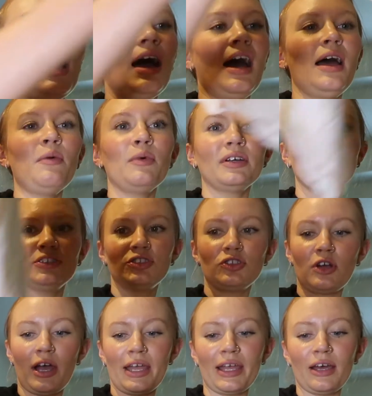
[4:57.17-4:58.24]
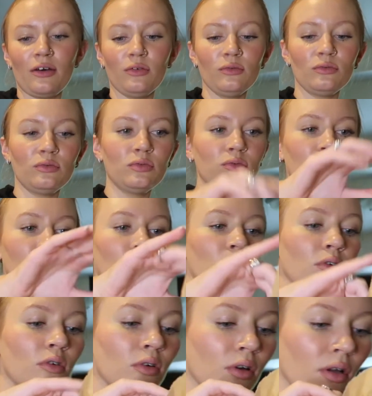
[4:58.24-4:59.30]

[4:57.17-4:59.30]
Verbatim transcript: I want to try I love Baja Blast.